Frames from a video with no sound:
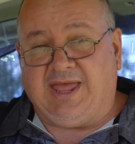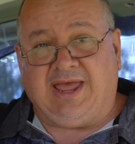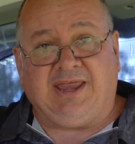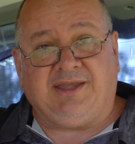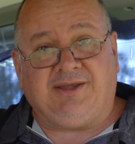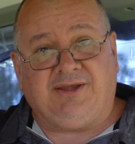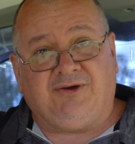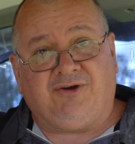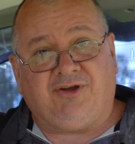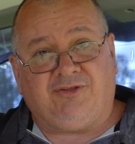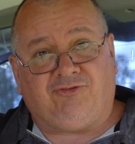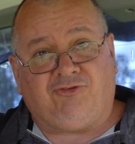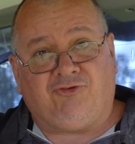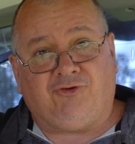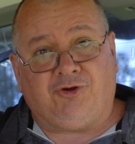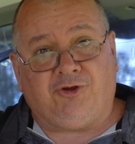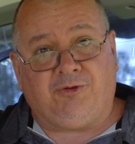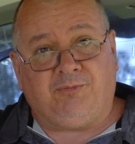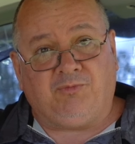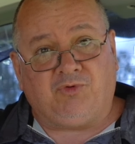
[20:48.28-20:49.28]
At night
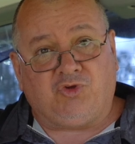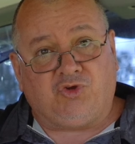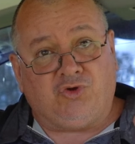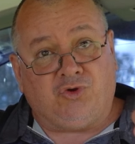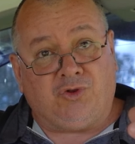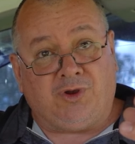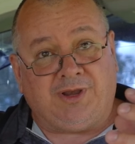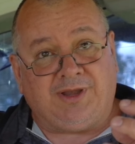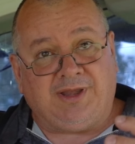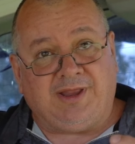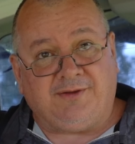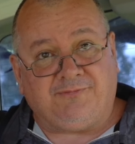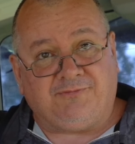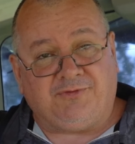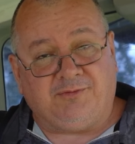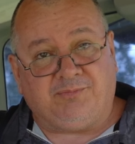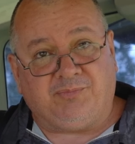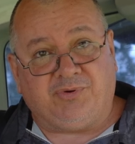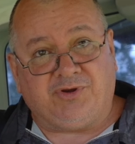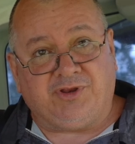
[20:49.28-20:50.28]
time, cool
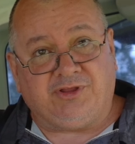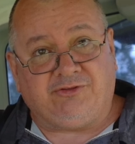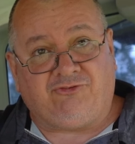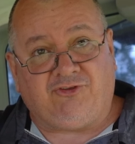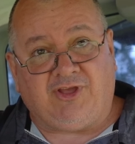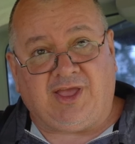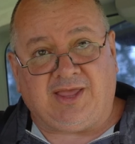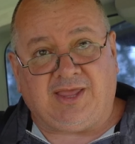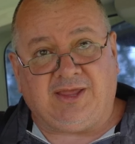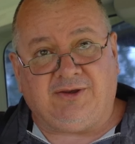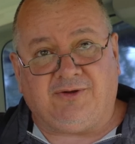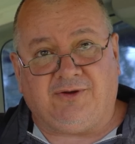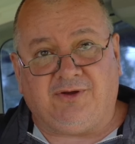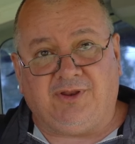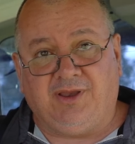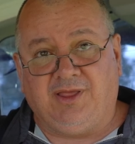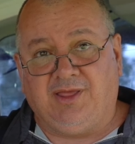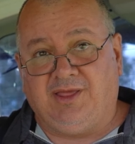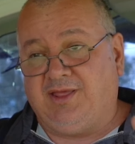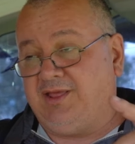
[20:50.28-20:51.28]
enough to put a jacket
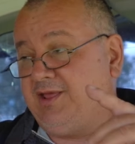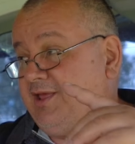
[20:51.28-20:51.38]
on